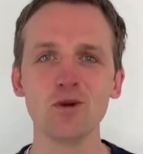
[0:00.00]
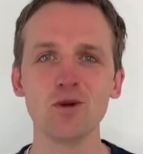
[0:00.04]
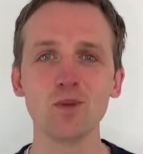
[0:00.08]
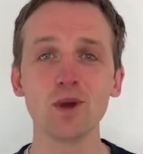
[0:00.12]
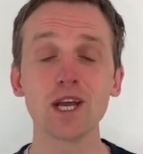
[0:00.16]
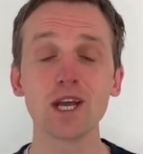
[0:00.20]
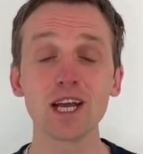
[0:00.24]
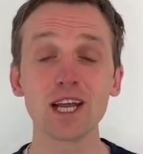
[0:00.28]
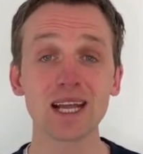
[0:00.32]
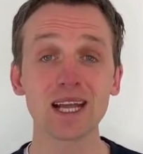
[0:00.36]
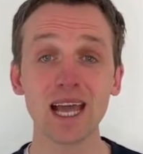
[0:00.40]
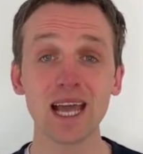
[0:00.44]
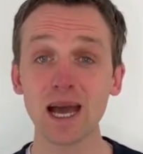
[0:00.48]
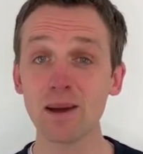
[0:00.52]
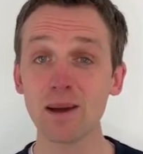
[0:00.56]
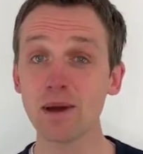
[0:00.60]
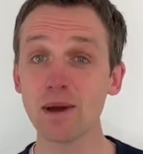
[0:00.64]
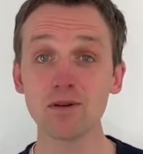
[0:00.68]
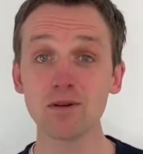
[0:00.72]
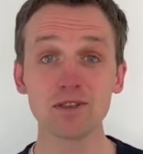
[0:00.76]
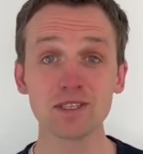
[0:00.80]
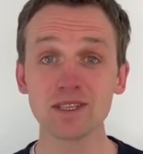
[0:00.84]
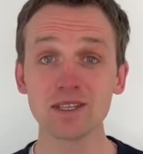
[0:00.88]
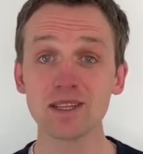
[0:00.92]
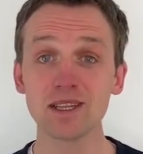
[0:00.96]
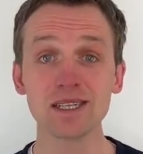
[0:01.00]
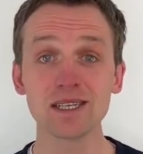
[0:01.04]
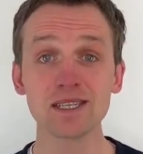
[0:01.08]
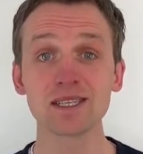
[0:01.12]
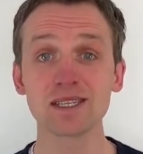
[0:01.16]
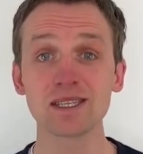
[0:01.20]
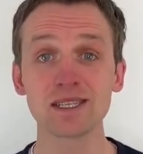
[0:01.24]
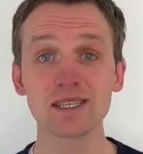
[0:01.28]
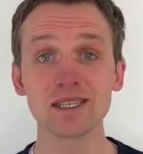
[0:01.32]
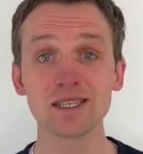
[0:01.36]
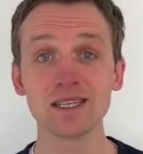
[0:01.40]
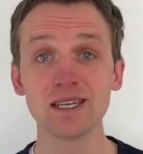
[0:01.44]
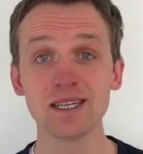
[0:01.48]
We're going to come out of
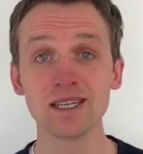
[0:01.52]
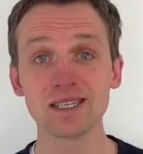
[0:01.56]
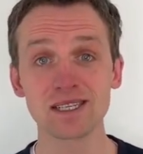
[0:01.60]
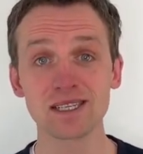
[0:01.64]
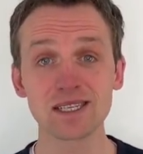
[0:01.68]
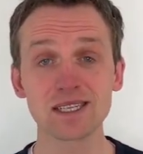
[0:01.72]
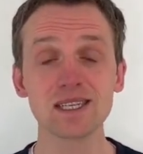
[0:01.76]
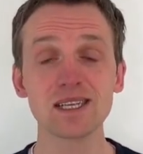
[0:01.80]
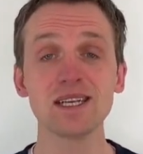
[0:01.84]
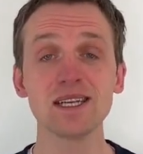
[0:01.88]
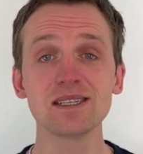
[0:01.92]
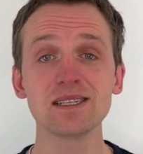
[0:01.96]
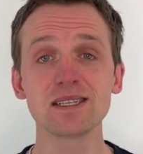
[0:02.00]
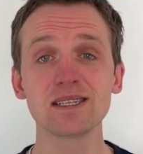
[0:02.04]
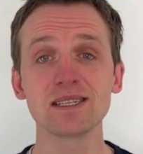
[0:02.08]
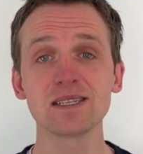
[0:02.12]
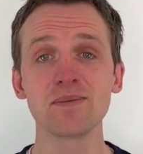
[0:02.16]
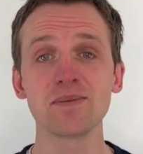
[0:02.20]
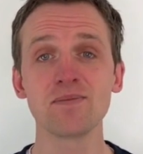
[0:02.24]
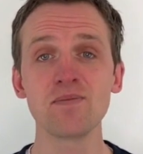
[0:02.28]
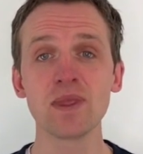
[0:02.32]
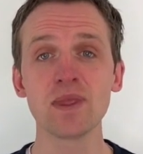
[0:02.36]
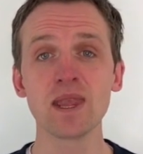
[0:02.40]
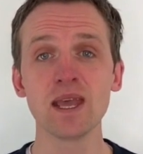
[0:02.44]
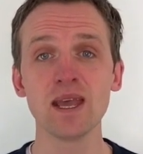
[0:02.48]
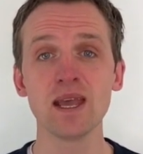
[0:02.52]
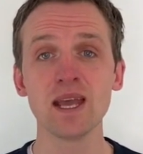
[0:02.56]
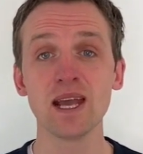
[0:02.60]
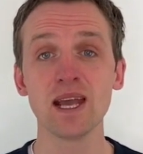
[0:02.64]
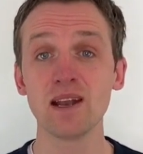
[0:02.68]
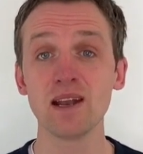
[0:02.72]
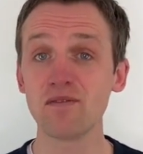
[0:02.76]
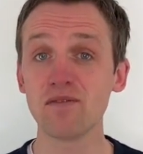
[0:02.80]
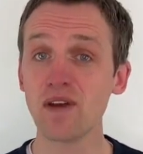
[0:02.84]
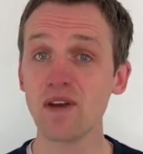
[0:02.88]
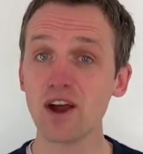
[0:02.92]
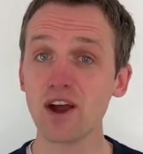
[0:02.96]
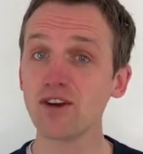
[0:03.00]
this season
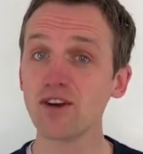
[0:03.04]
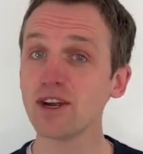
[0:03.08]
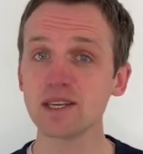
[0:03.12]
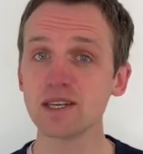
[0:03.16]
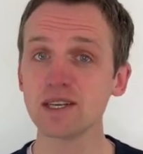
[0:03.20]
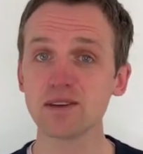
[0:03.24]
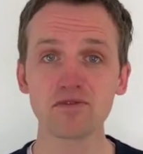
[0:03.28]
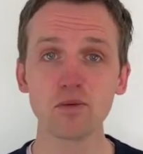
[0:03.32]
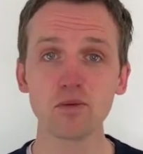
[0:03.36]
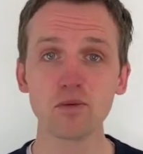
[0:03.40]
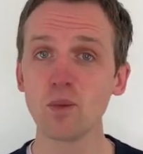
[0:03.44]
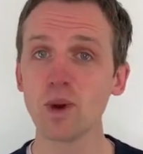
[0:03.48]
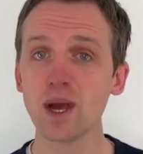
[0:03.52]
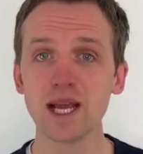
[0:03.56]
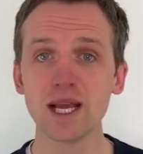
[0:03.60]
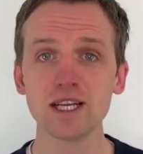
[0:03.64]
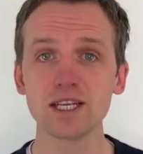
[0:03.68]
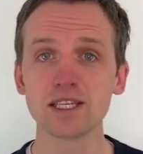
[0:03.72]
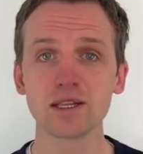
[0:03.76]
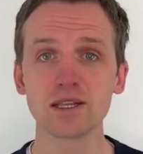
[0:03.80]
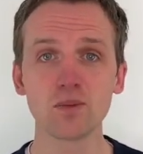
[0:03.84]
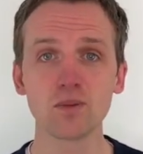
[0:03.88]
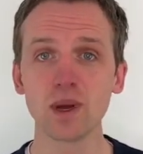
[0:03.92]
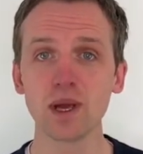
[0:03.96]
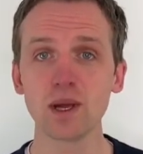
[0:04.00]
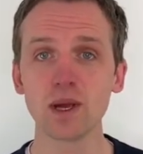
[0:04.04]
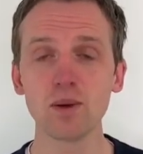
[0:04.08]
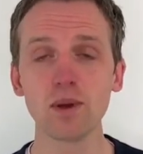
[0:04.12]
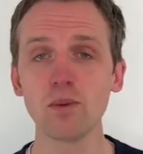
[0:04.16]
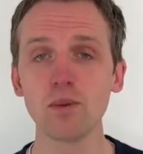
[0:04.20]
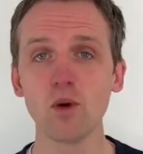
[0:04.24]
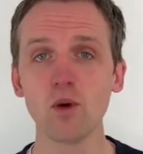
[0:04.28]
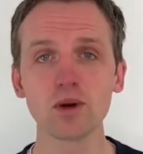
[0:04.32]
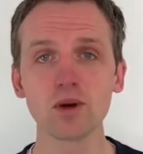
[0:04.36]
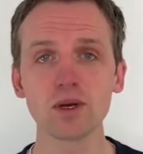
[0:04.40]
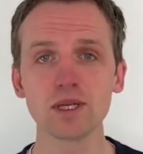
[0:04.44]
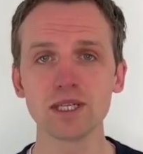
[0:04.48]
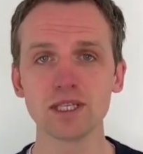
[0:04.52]
in a very different way to the way we
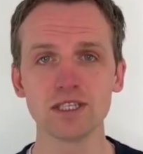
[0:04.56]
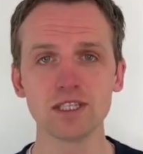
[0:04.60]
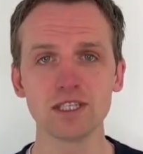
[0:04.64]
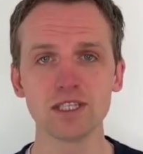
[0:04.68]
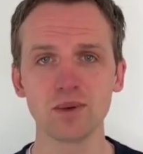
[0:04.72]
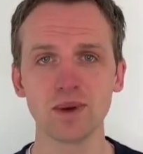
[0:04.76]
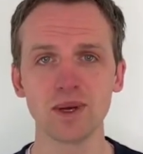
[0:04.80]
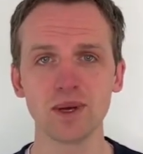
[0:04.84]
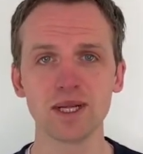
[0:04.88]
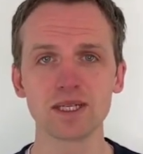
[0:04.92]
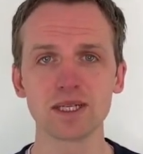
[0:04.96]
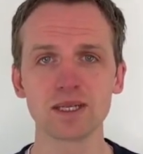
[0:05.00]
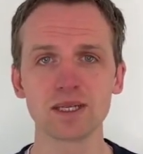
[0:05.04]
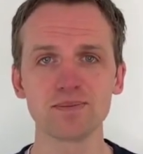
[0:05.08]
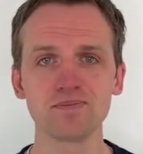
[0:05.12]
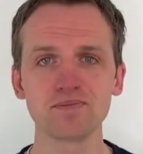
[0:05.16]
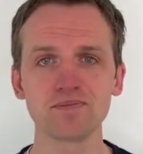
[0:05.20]
walked into it.